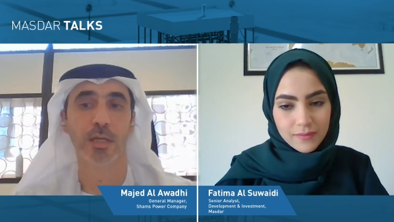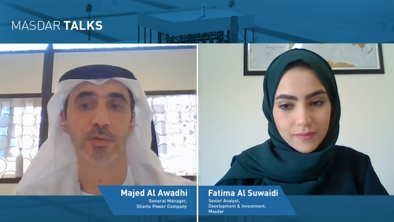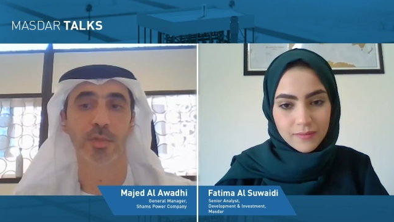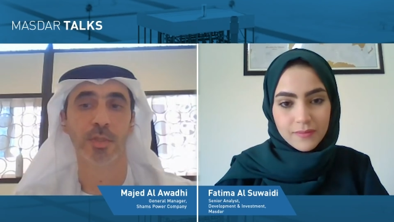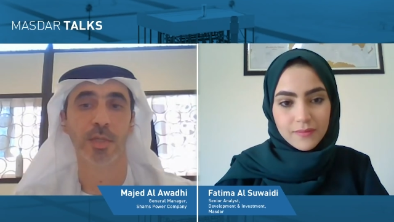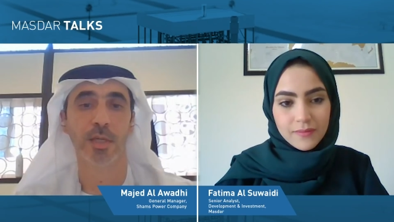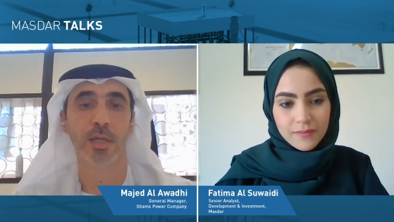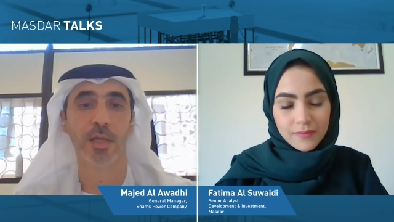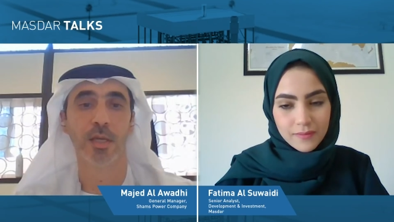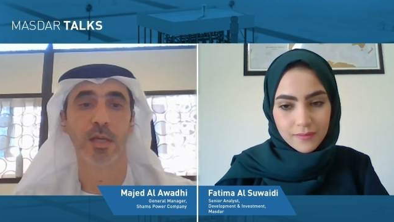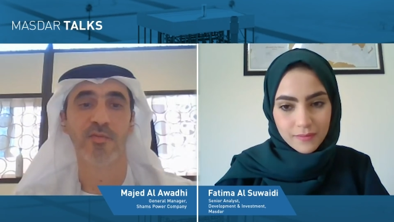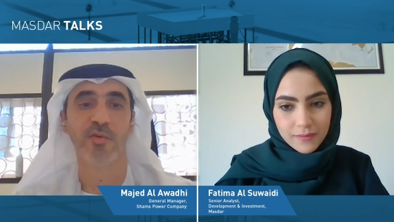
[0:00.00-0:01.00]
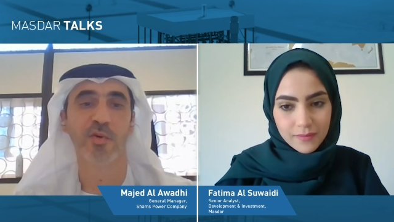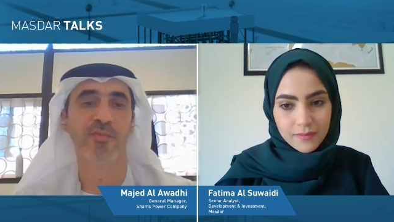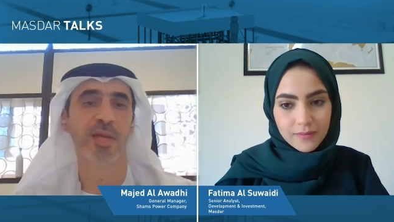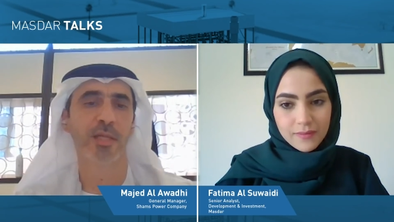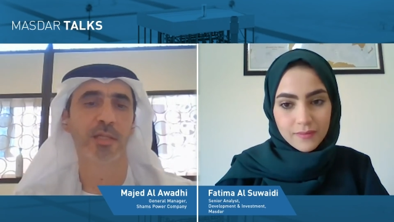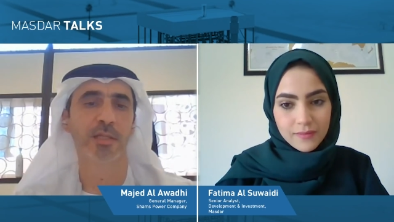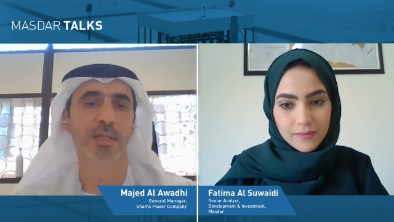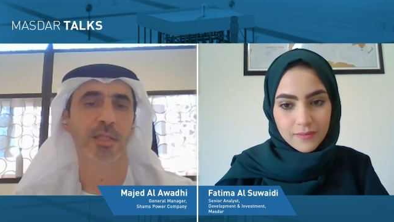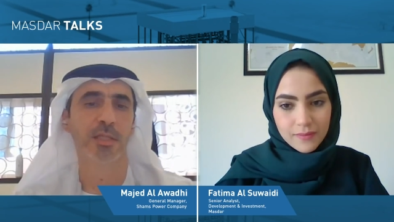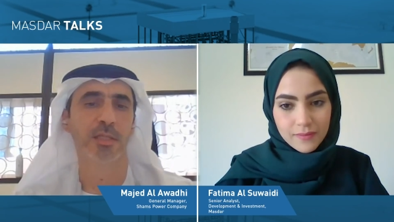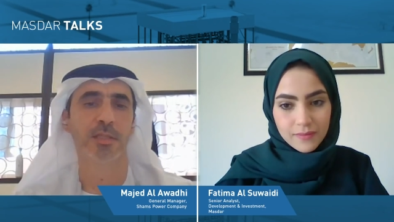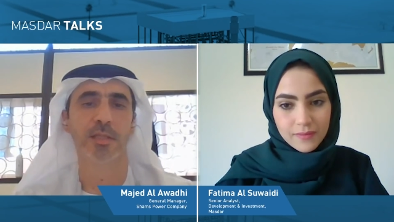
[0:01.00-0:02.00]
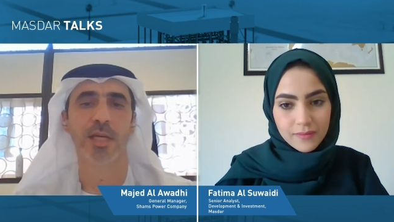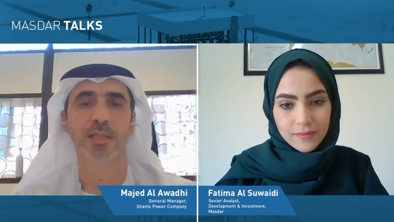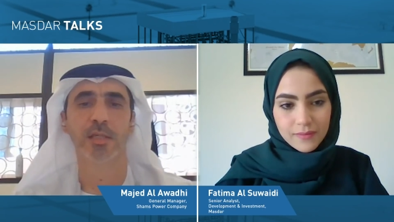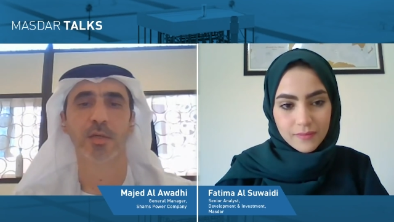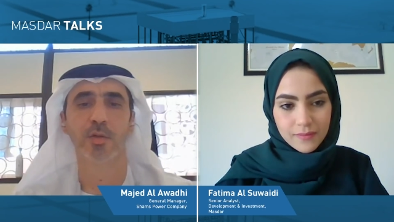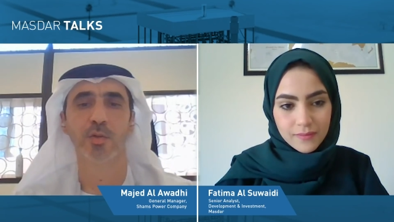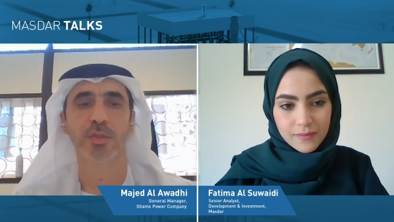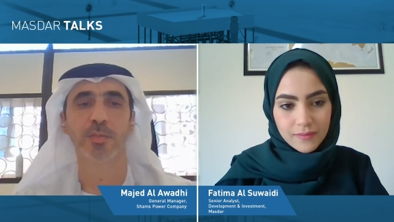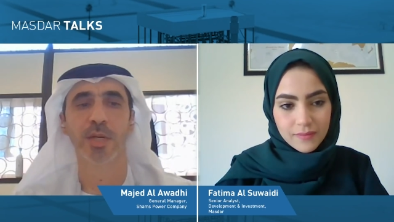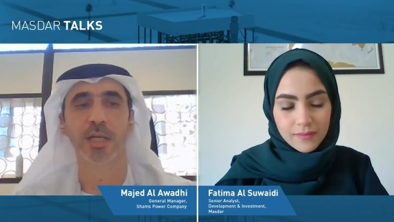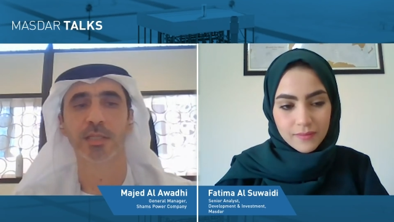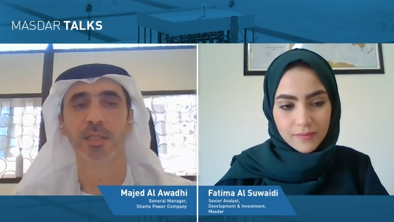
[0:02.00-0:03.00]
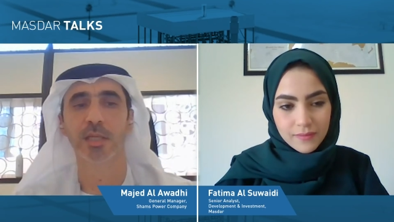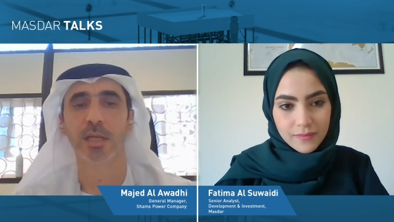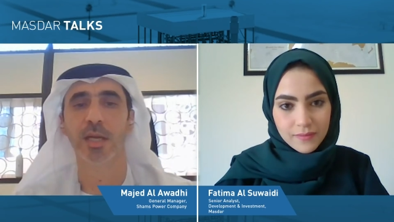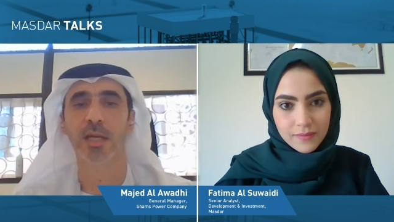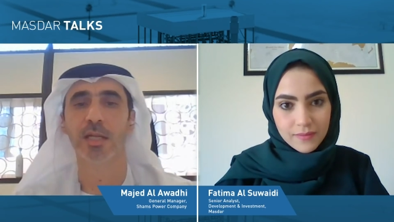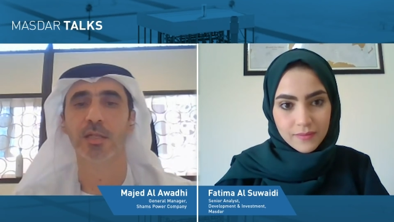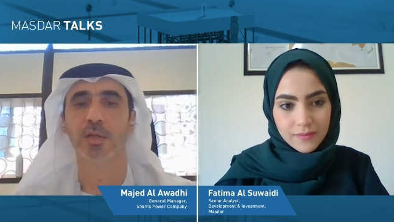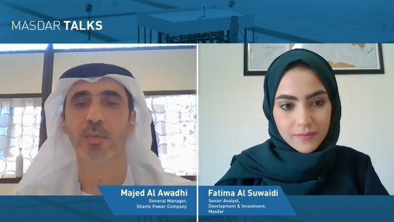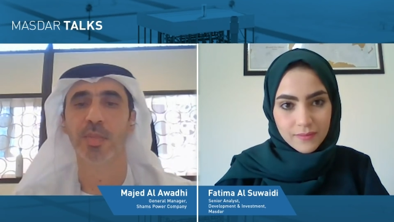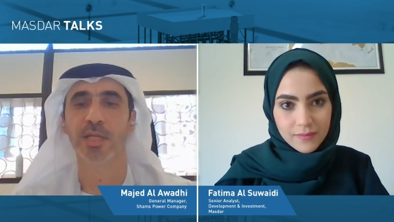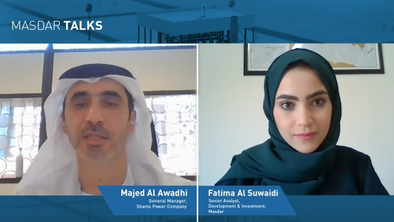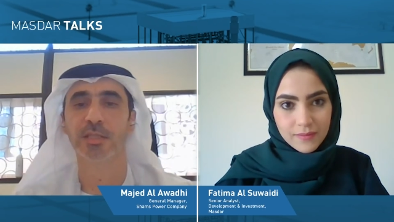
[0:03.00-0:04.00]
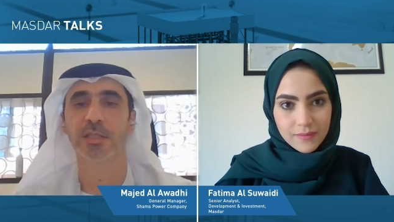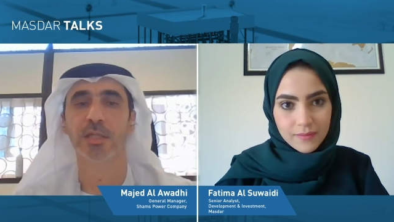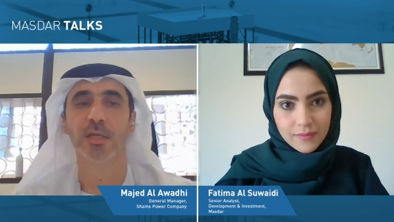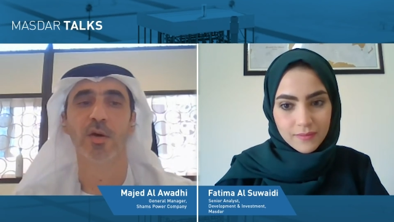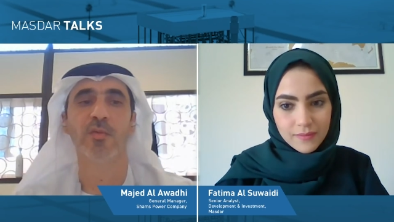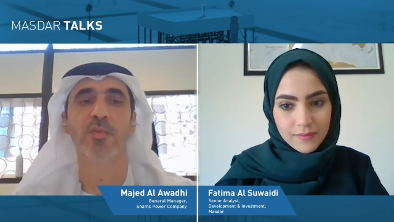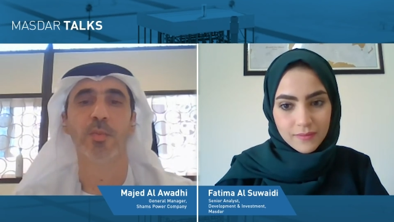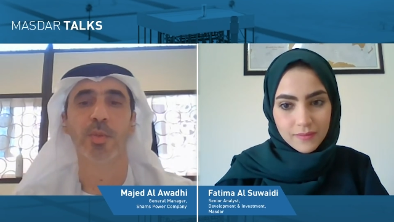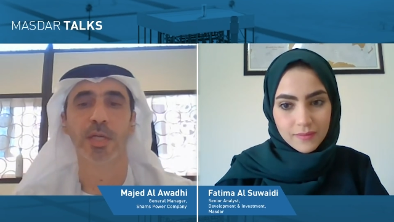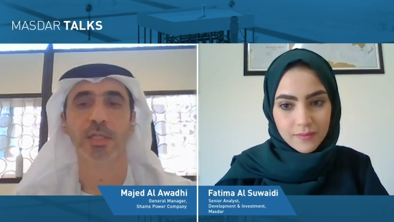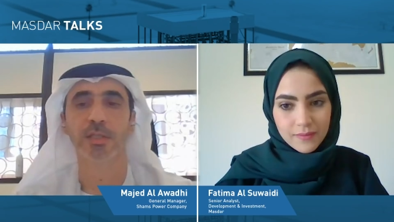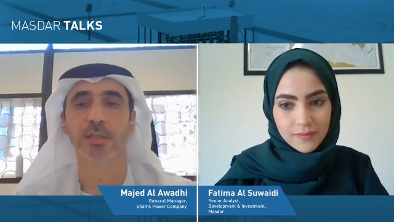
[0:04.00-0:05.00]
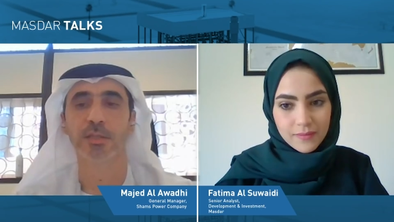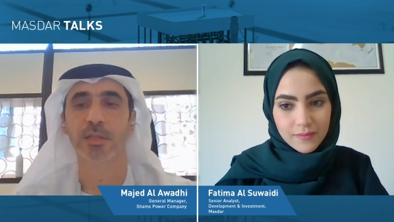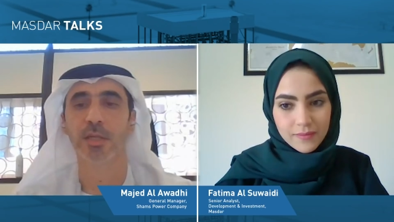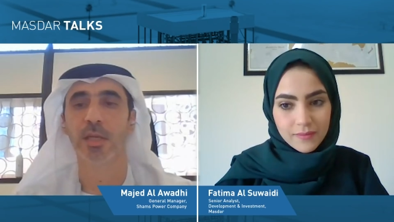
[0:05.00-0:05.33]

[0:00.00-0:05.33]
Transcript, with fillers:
Speaker 1: down for various reasons. That includes pricing and complexity of operations.